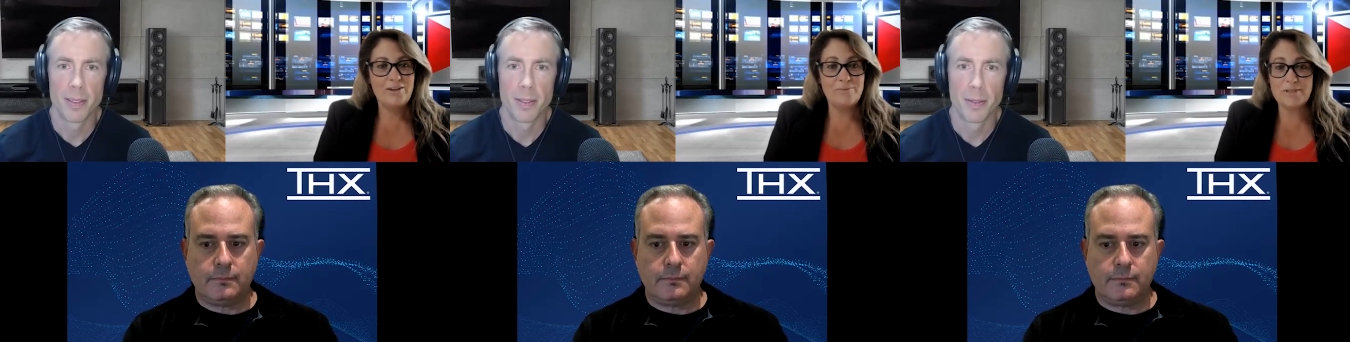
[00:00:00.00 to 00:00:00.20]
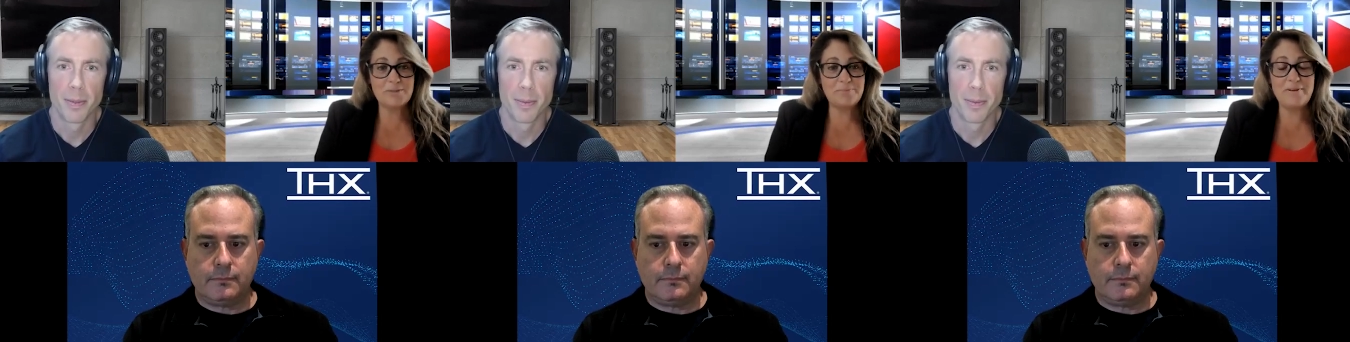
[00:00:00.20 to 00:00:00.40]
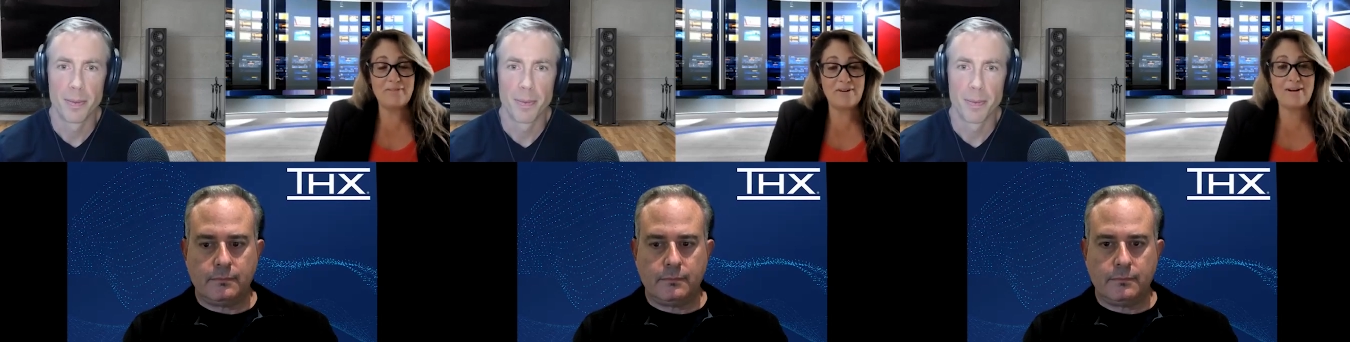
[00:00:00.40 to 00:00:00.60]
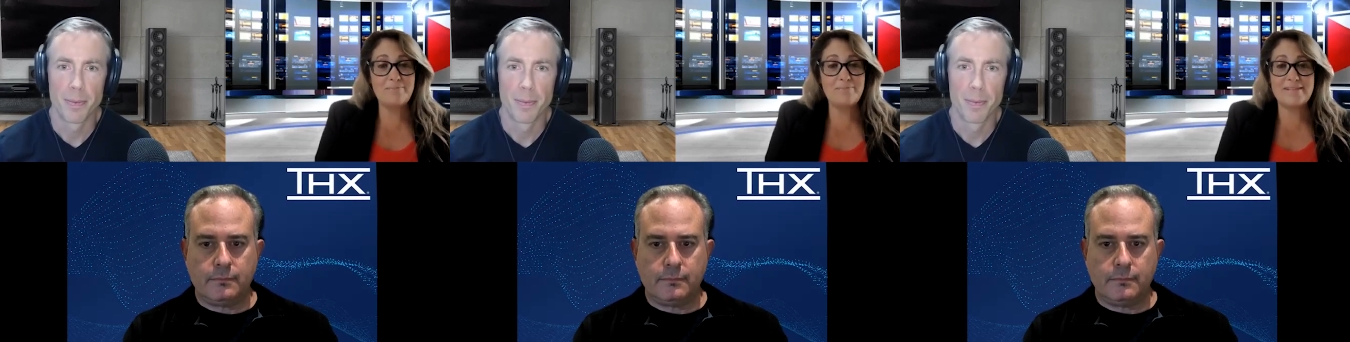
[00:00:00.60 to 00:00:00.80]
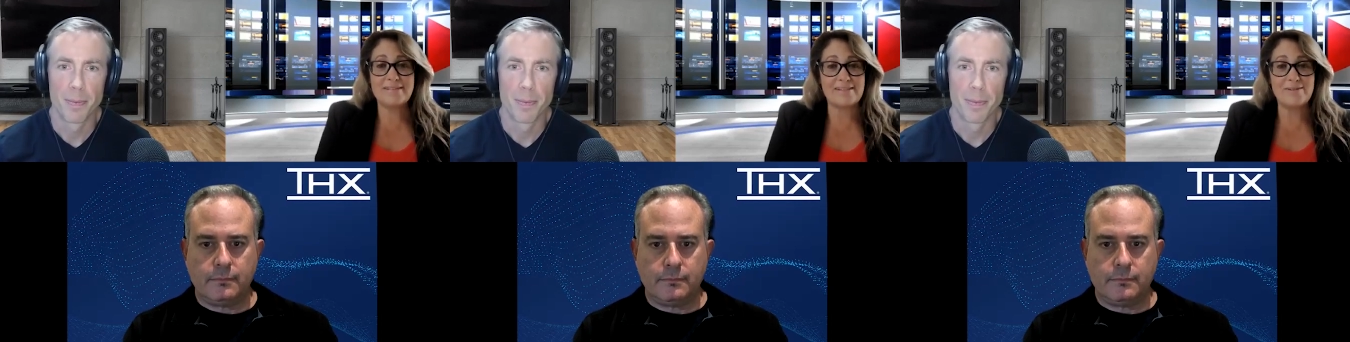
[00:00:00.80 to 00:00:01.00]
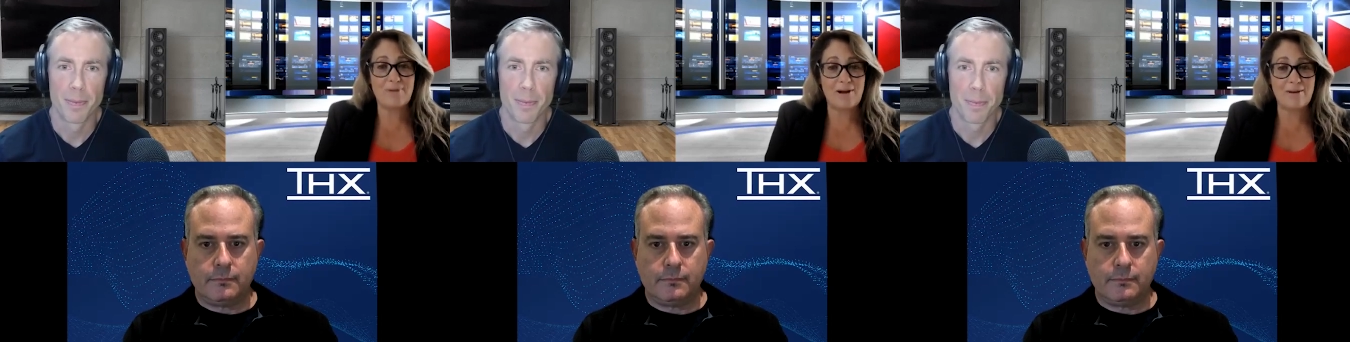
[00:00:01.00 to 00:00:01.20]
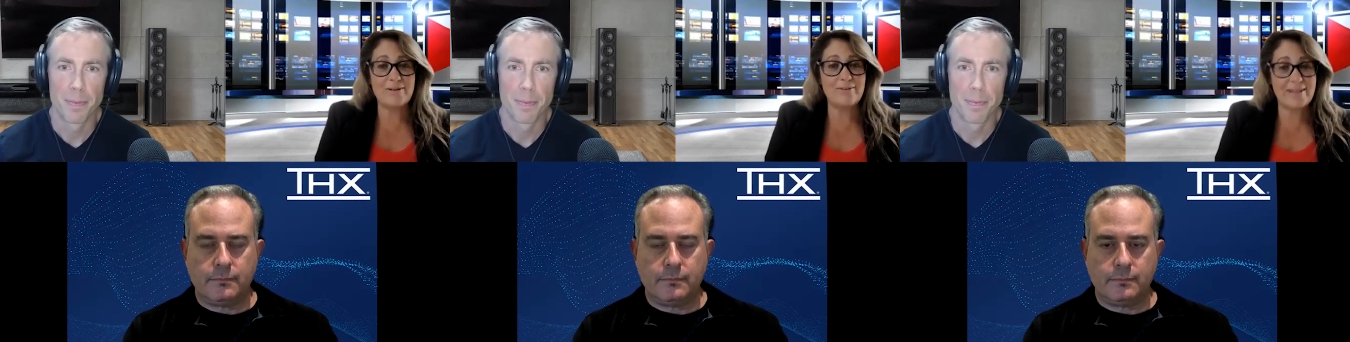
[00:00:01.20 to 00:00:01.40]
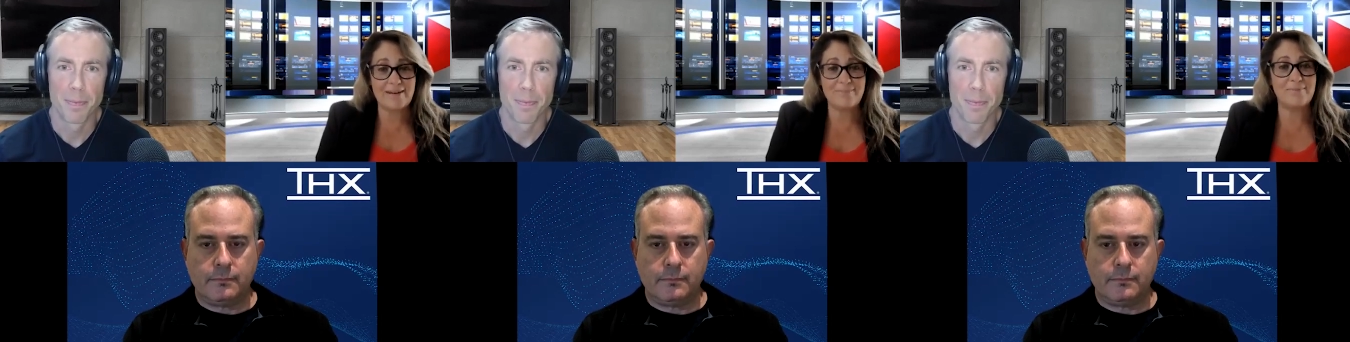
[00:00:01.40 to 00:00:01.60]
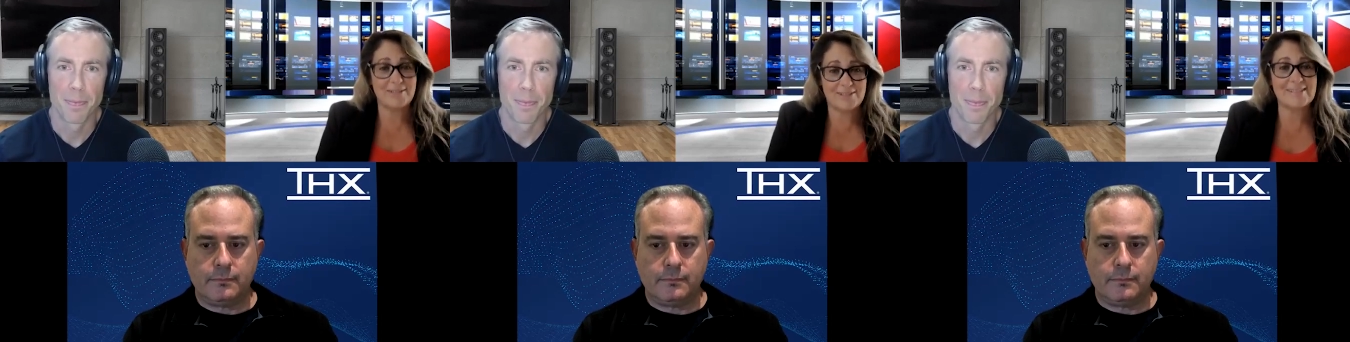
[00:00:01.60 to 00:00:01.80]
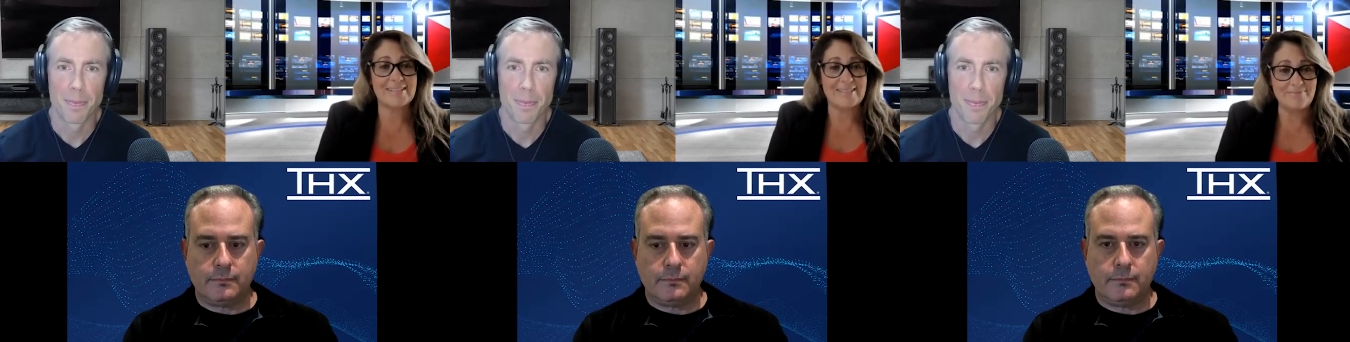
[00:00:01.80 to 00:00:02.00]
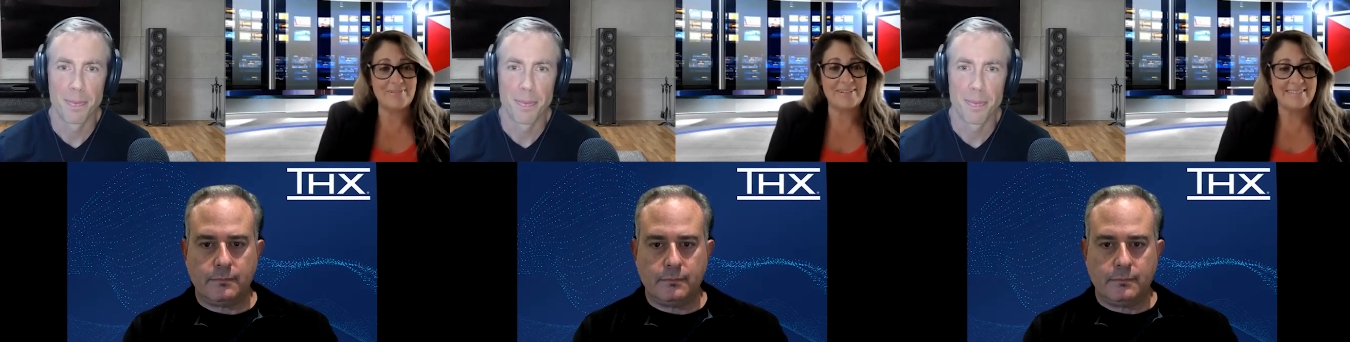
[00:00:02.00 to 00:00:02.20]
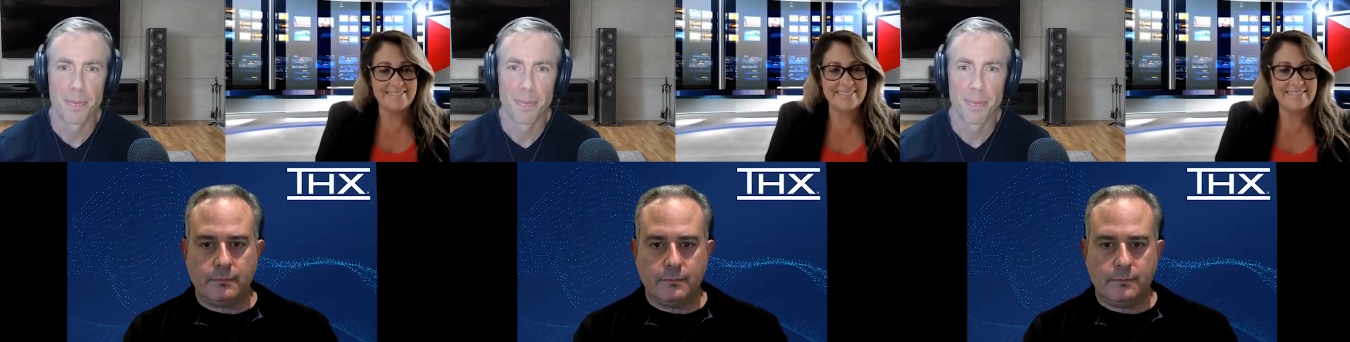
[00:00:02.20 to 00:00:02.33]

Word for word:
Speaker 1: You must be very busy. You probably don't get much sleep.